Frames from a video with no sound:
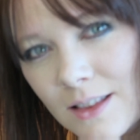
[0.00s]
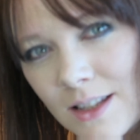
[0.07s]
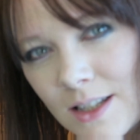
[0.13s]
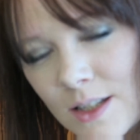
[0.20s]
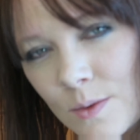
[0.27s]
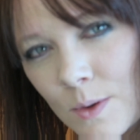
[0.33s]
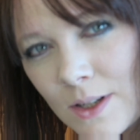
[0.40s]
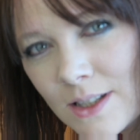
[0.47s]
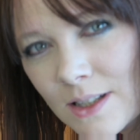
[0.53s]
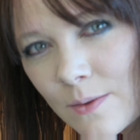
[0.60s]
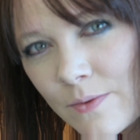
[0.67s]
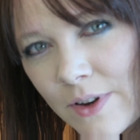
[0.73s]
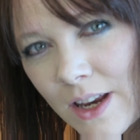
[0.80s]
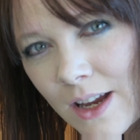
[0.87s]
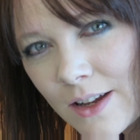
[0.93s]
This is why in
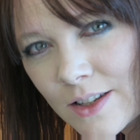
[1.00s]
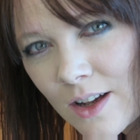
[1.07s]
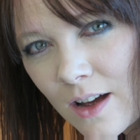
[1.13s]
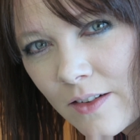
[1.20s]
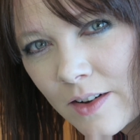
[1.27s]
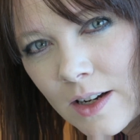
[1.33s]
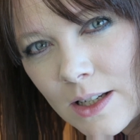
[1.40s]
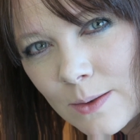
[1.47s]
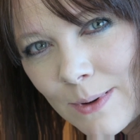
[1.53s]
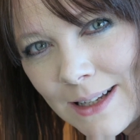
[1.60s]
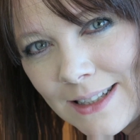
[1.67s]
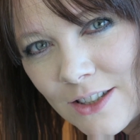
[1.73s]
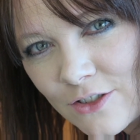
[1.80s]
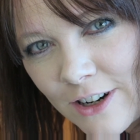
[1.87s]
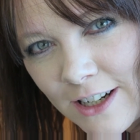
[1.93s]
some videos I have
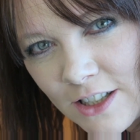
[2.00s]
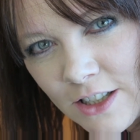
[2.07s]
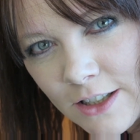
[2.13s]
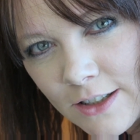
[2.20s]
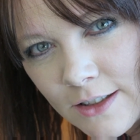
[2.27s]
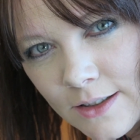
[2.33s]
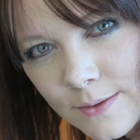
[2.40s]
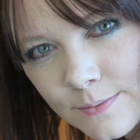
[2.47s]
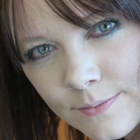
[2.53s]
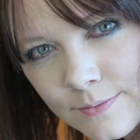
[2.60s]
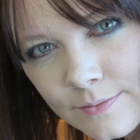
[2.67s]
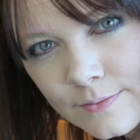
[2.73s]
unexplained scratches.